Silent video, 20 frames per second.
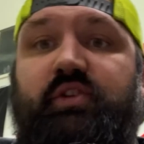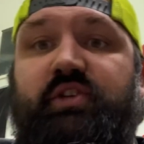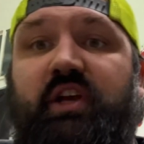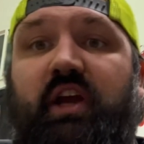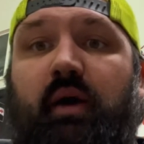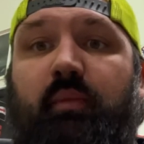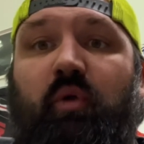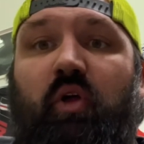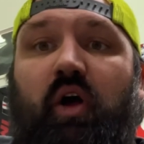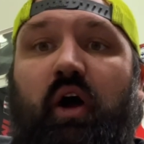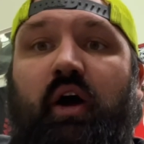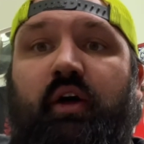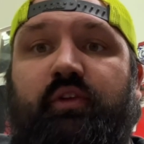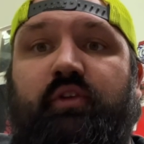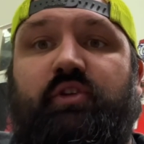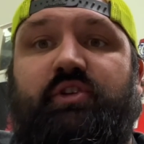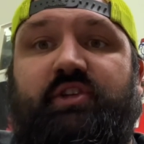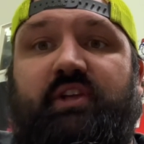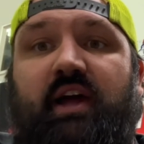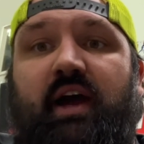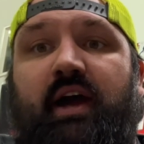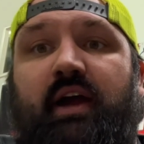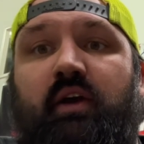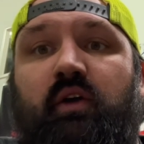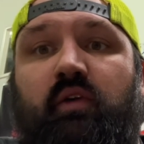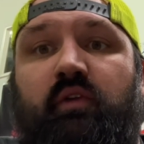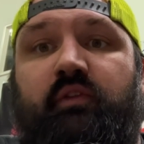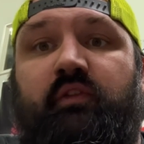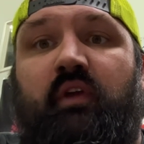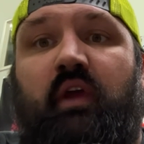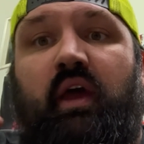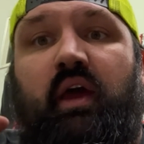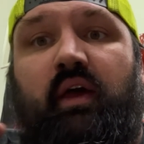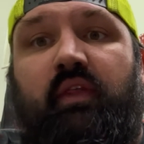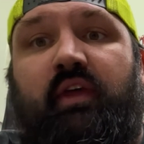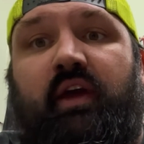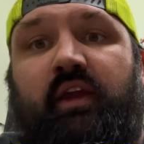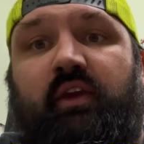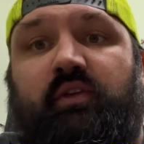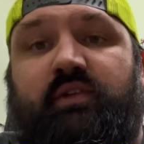a couple other styles
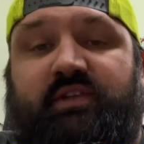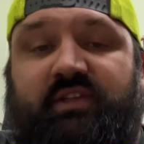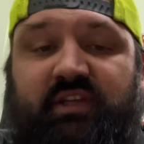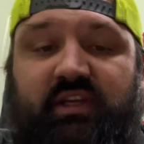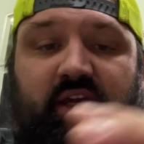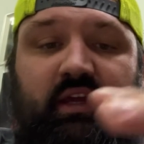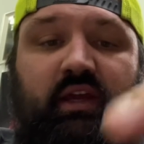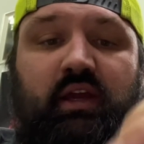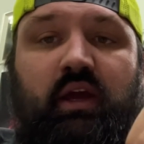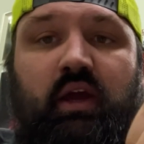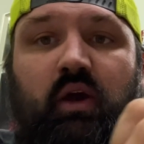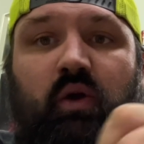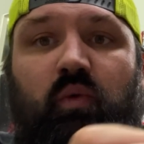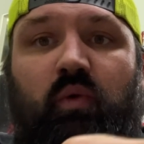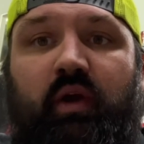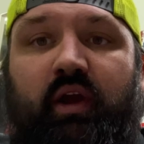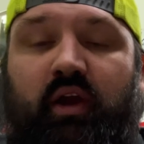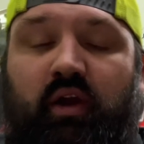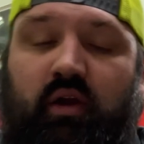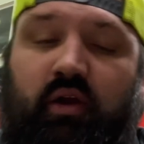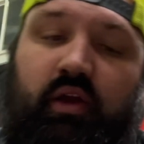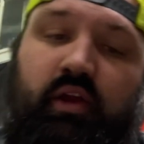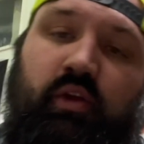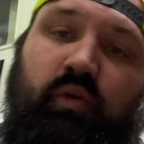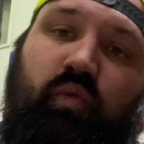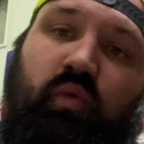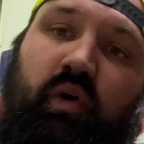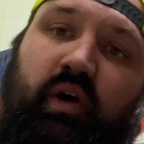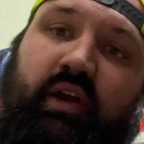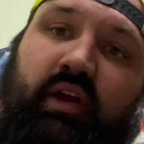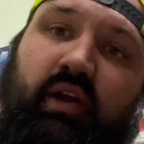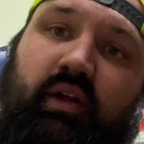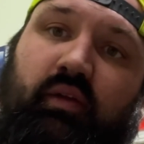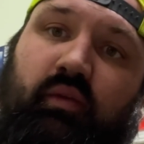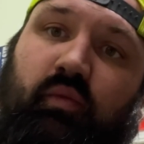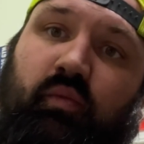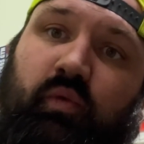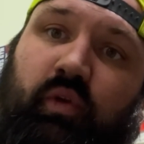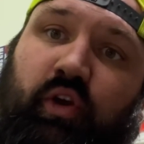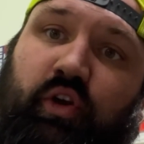that you'll see where
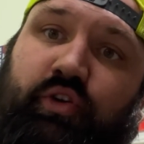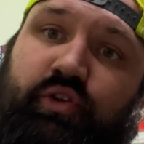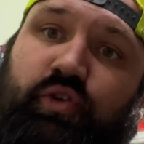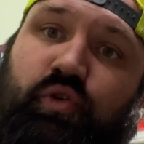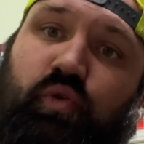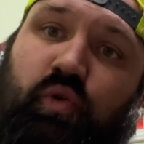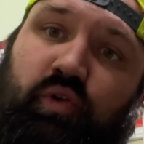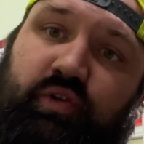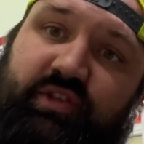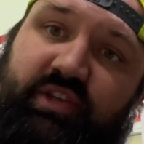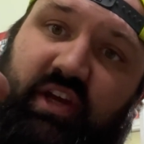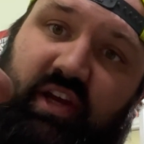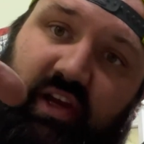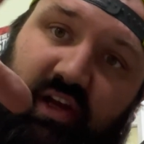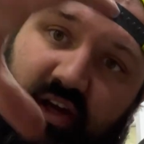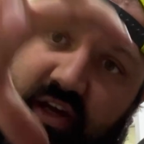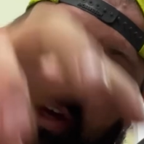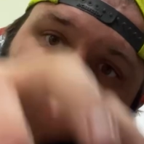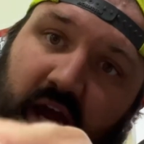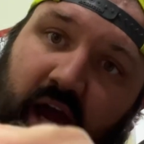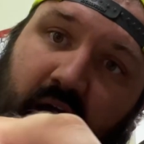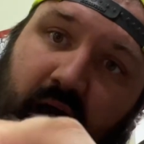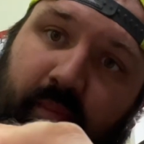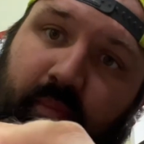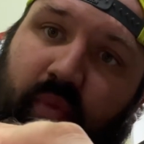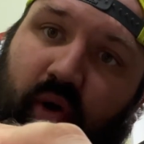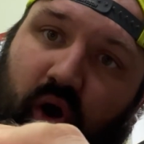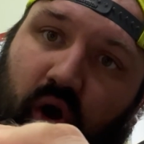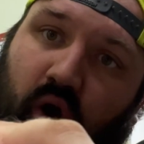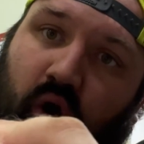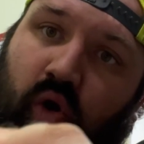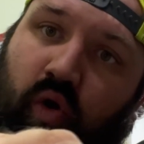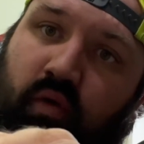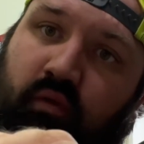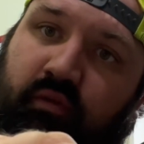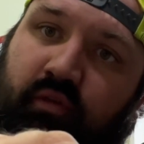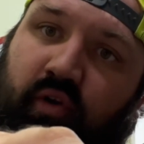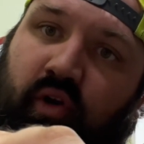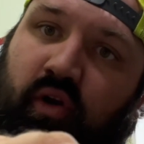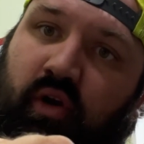your tool is gonna cup
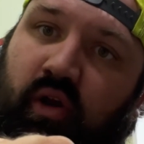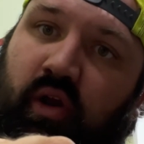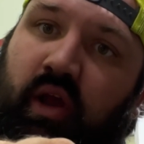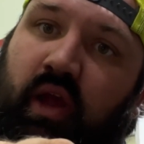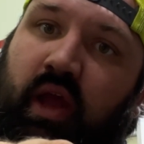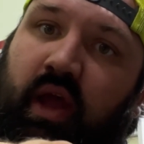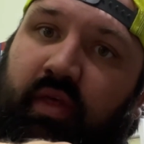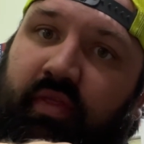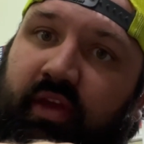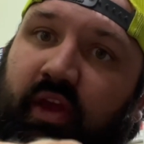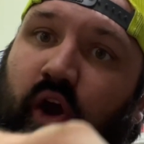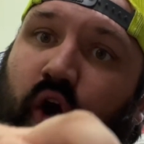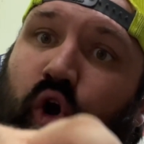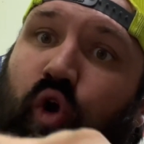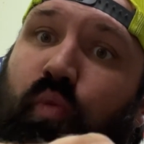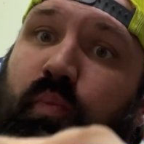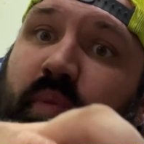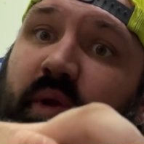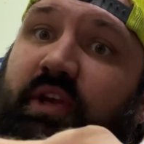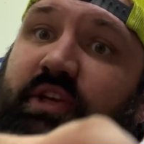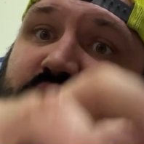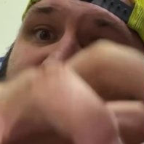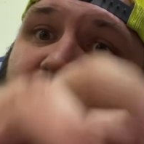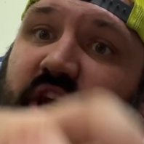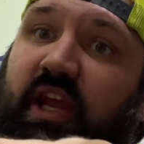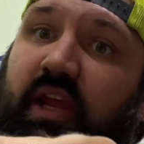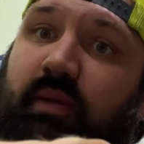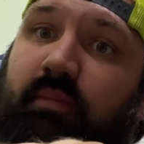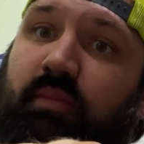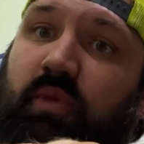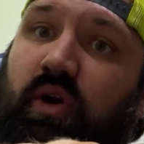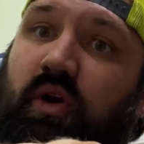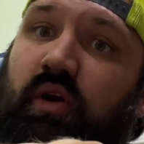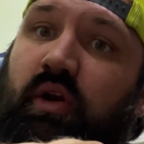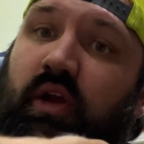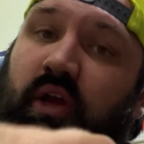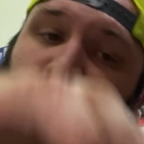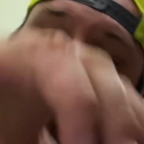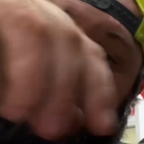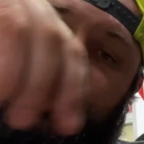over the open
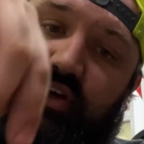chamber, so